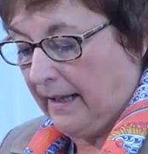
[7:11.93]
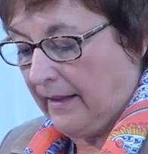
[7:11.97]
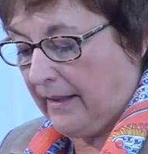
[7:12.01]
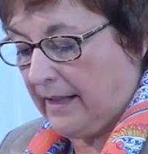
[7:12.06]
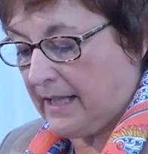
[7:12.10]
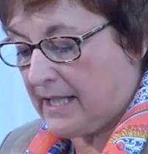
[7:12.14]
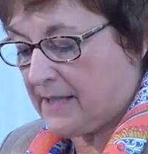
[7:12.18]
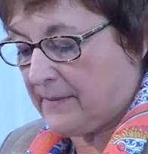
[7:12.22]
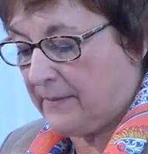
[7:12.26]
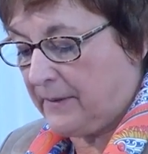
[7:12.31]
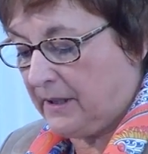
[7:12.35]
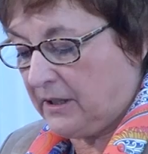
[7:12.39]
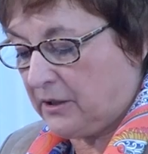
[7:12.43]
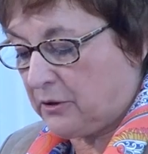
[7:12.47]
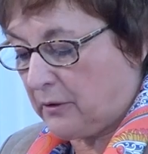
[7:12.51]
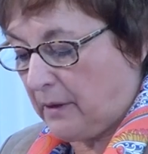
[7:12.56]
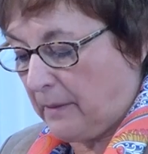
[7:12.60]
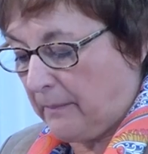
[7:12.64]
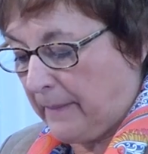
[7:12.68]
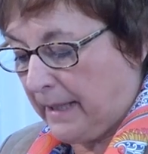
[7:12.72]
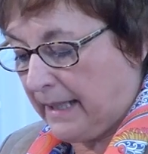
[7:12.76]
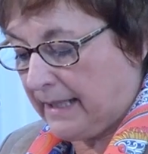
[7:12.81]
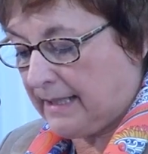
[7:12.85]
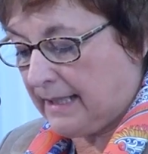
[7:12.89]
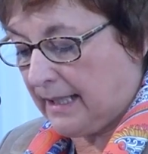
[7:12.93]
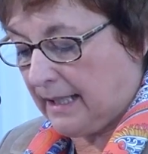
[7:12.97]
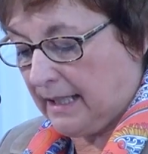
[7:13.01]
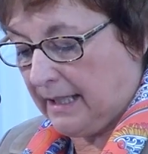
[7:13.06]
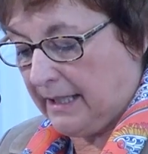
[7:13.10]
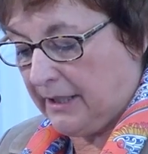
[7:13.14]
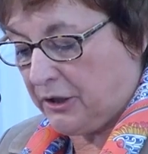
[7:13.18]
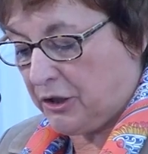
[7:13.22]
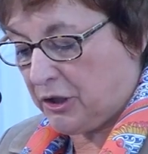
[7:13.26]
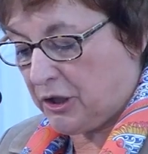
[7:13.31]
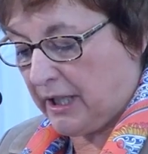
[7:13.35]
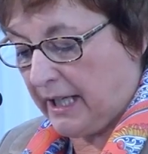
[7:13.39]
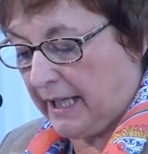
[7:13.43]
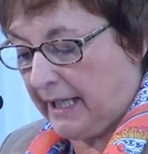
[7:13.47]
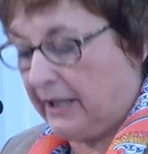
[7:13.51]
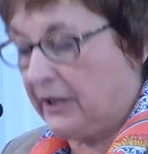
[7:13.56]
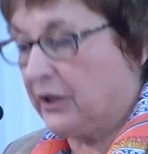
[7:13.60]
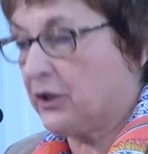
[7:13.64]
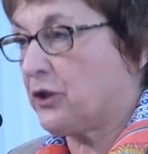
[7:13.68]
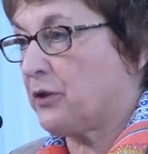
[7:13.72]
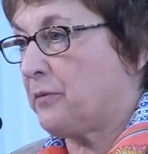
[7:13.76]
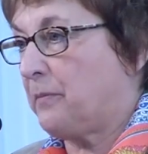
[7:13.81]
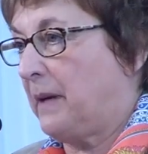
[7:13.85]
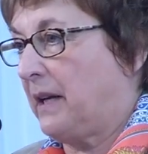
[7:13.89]
This will dramatically
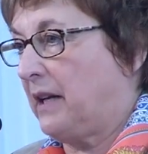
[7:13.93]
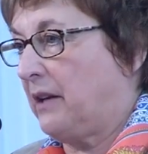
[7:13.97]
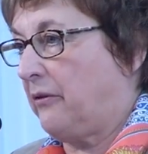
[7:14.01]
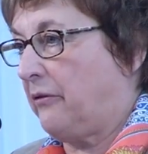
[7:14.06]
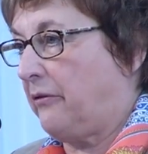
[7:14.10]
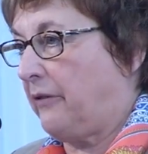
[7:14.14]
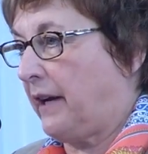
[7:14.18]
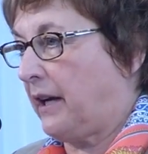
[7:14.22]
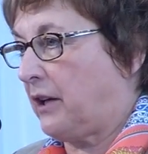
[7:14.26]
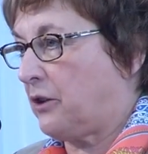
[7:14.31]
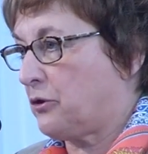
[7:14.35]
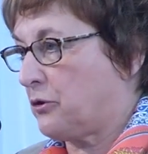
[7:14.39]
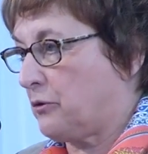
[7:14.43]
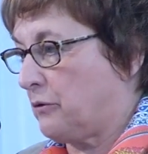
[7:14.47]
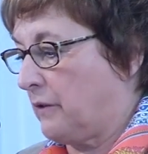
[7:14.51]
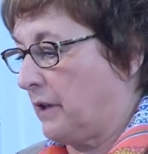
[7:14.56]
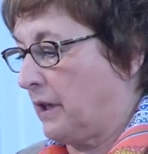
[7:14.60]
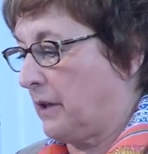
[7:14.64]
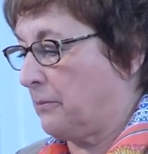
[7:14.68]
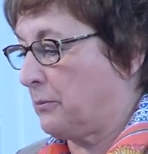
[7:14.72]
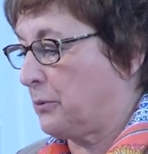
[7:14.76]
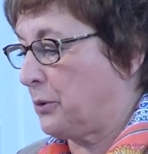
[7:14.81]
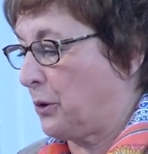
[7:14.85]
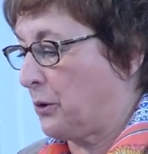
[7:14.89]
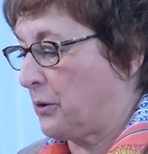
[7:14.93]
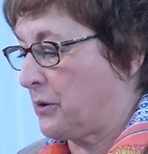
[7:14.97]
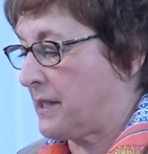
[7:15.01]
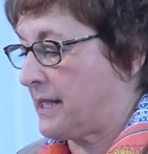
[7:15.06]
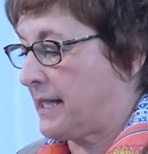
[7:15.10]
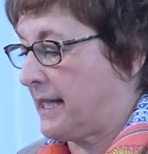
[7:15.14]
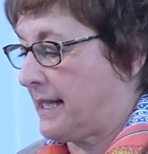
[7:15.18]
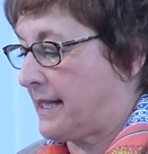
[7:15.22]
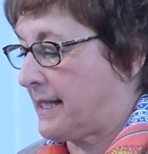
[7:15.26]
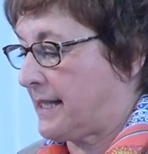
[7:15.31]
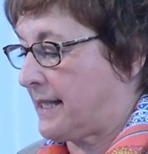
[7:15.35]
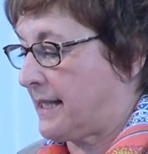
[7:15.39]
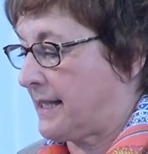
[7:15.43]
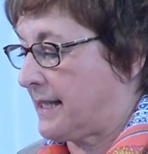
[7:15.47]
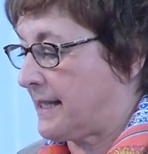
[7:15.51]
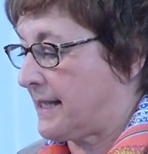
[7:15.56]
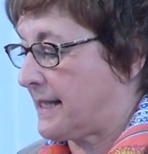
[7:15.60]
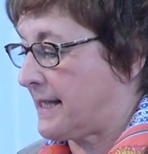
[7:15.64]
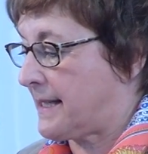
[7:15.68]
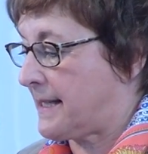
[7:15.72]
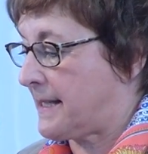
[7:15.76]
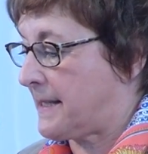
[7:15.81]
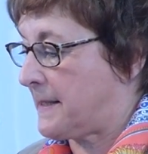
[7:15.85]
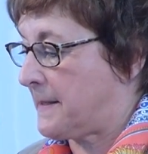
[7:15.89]
change manufacturing
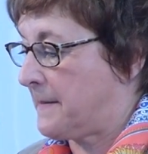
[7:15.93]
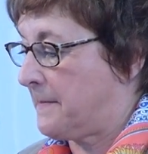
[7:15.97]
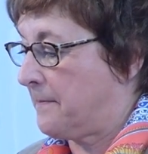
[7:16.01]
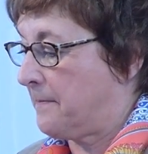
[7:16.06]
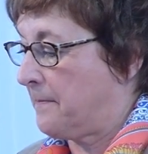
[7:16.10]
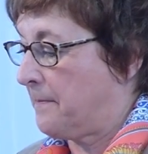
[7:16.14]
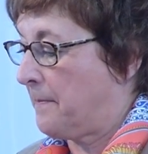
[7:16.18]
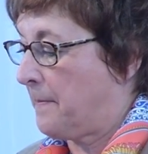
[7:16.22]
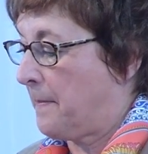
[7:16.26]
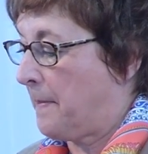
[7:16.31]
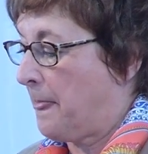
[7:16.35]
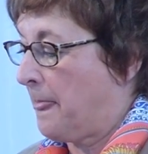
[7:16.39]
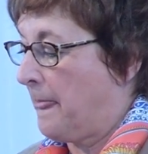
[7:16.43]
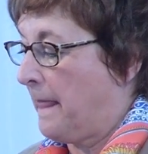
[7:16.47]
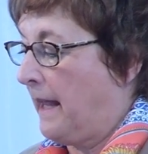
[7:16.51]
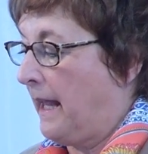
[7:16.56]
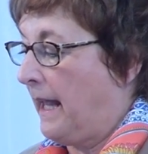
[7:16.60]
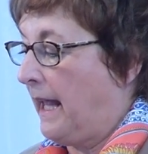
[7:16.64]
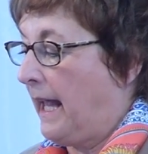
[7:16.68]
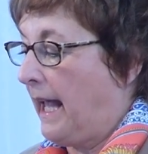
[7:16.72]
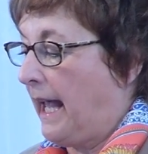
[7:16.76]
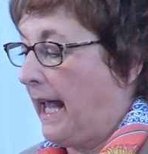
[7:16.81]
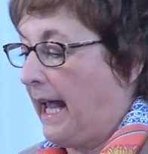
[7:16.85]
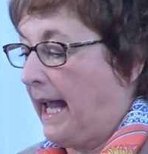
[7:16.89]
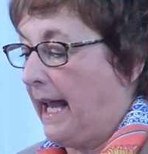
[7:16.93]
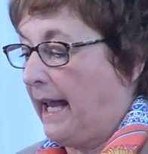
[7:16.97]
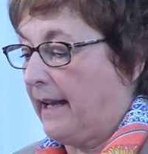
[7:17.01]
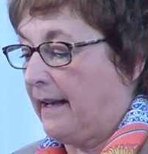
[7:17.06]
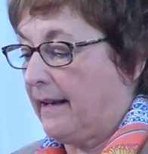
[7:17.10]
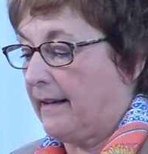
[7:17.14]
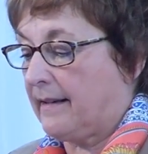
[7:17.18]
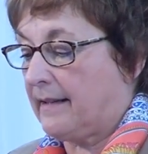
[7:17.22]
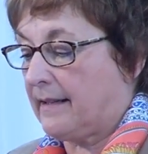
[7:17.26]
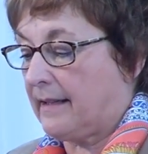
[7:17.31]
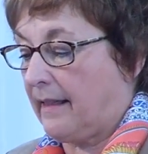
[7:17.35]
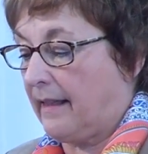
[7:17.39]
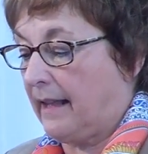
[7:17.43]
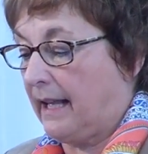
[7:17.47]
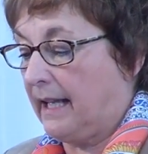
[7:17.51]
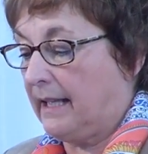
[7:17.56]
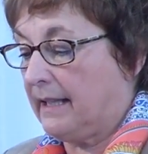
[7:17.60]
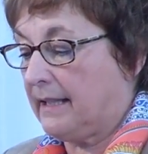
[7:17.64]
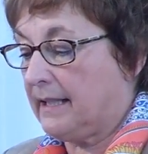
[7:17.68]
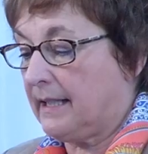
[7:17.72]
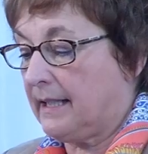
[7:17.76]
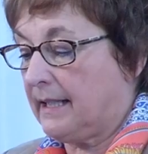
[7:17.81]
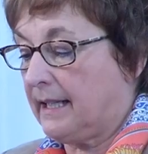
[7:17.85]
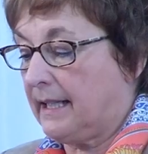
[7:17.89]
processes. And the
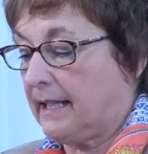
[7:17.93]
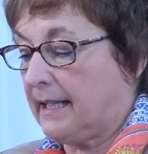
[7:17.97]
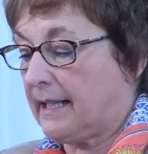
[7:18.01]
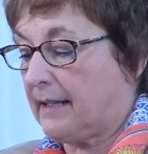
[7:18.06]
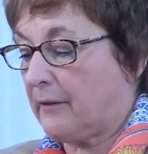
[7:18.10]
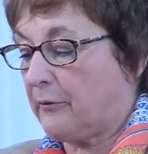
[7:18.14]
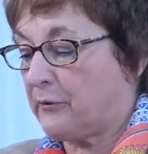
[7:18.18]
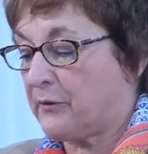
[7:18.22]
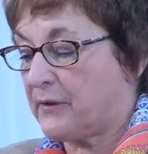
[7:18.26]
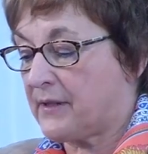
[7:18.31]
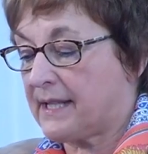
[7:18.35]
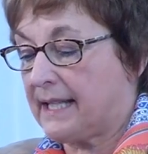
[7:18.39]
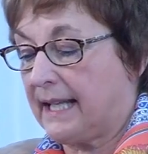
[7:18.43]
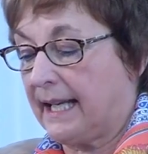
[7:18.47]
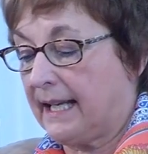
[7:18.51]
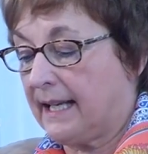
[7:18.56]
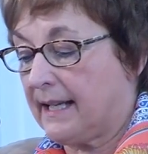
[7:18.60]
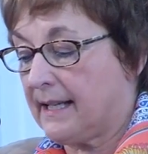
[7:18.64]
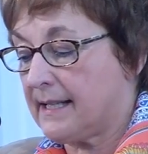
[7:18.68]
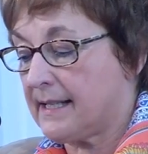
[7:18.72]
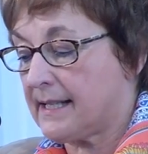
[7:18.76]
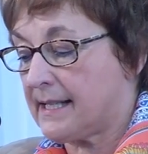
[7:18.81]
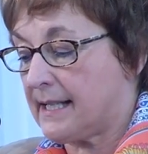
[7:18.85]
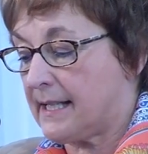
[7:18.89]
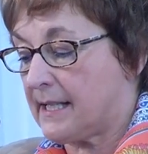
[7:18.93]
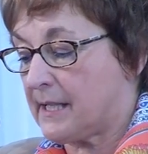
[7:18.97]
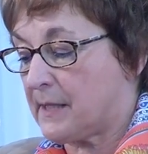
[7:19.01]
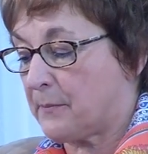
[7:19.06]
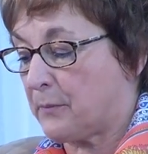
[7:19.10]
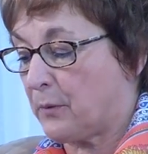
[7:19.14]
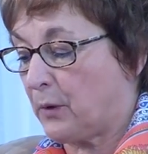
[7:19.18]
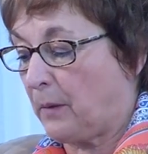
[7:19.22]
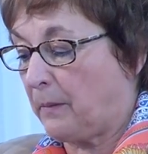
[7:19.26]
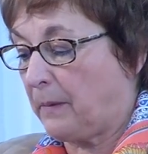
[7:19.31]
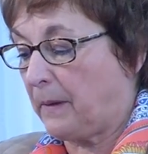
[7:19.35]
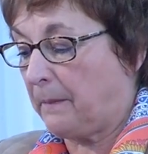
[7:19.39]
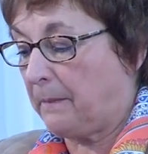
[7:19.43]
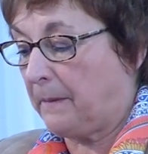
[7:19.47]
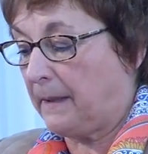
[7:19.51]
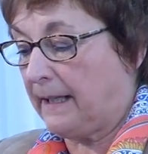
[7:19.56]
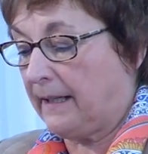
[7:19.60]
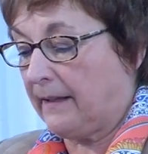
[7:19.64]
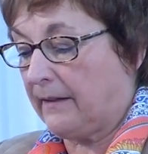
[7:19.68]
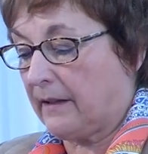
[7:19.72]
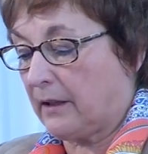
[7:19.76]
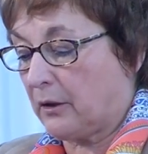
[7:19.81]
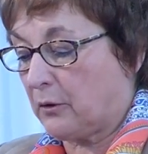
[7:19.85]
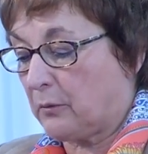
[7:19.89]
Internet of Things is
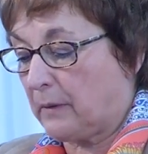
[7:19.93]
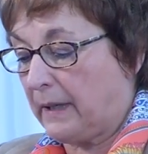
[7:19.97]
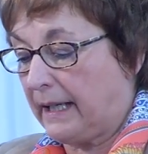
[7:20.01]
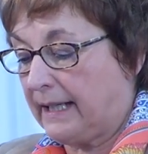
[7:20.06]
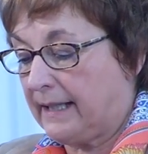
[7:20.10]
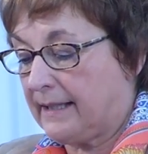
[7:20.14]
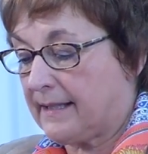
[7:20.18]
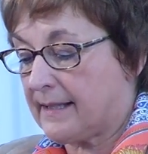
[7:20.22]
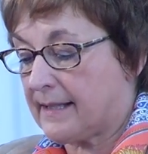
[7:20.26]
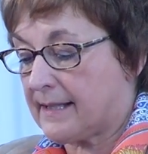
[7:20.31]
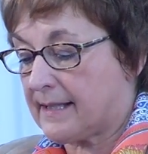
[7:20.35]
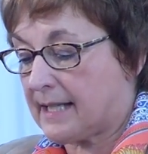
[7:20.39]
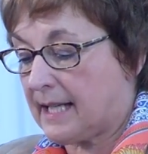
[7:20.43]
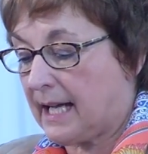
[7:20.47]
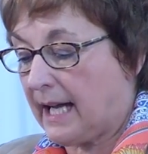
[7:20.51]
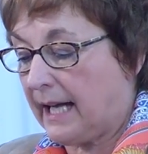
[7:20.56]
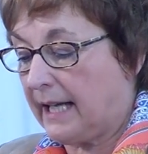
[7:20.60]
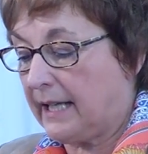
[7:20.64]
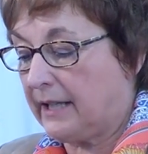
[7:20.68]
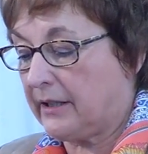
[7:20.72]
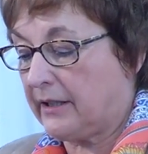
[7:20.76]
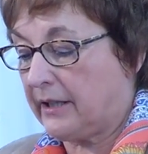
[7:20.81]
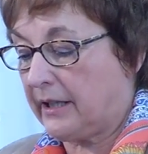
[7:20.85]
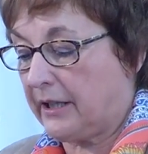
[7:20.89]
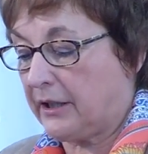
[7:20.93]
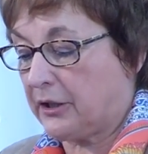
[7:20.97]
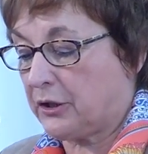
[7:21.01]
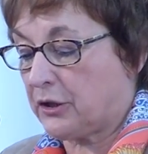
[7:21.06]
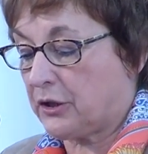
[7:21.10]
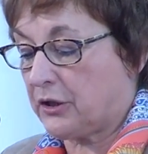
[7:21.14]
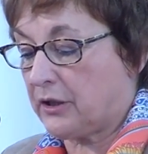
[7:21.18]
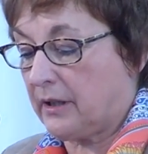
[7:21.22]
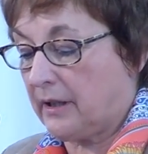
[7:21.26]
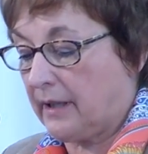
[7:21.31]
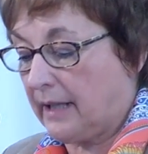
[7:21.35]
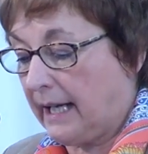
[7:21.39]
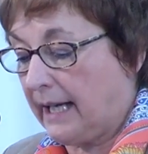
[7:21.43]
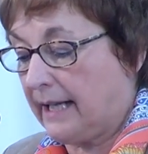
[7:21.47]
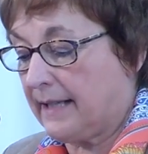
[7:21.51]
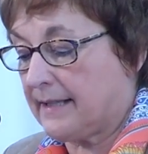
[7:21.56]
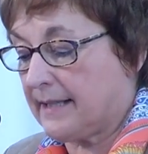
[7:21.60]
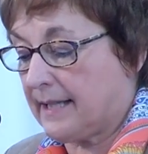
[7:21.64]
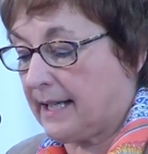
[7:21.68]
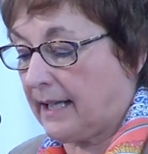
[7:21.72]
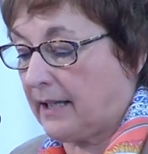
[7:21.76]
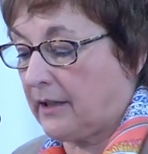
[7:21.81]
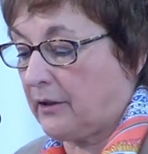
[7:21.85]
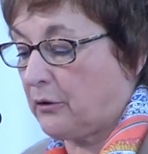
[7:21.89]
probably the greatest
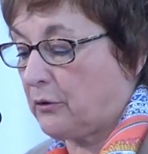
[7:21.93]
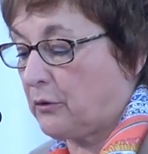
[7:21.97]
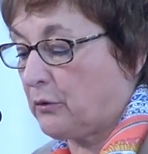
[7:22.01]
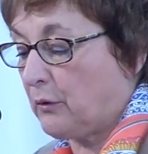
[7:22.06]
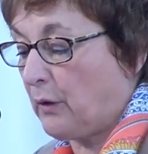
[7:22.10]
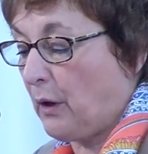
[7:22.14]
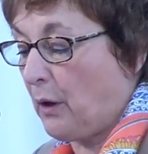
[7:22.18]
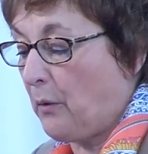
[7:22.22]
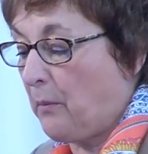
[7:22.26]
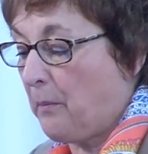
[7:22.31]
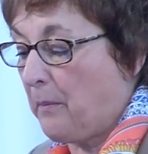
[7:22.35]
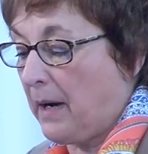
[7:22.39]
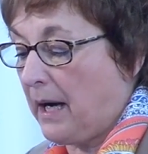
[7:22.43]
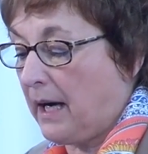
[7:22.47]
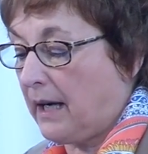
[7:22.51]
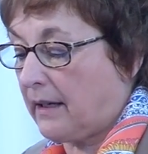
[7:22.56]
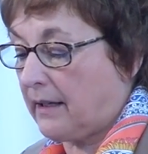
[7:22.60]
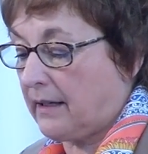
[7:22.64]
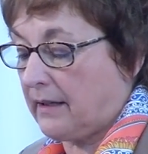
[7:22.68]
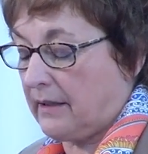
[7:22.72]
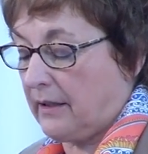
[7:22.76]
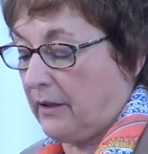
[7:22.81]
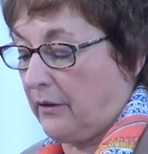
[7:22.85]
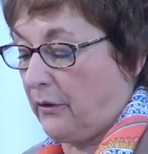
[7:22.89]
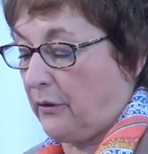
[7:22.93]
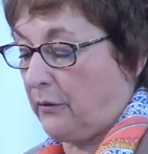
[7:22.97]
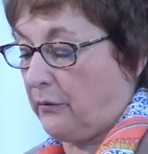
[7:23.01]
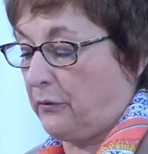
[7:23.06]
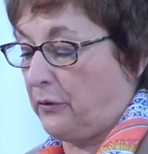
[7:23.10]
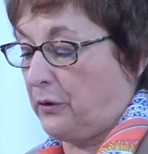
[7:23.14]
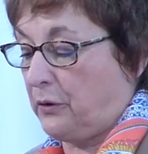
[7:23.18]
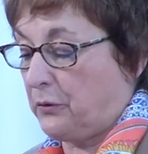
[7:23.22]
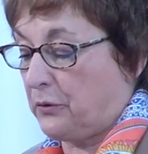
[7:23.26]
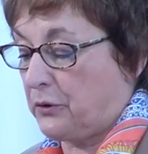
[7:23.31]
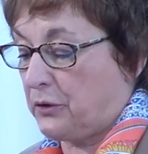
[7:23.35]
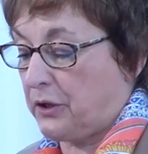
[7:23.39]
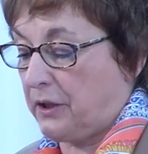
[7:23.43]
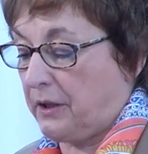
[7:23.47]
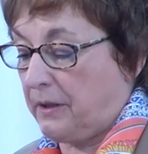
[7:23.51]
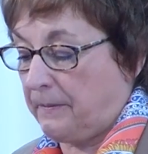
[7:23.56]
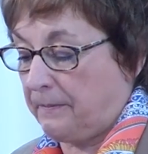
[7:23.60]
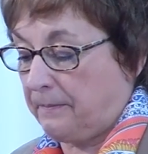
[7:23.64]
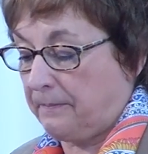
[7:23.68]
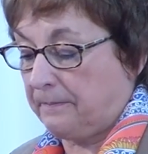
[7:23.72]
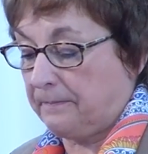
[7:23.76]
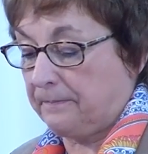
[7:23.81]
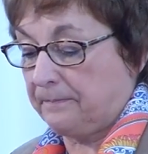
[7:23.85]
high-tech growth market in the future.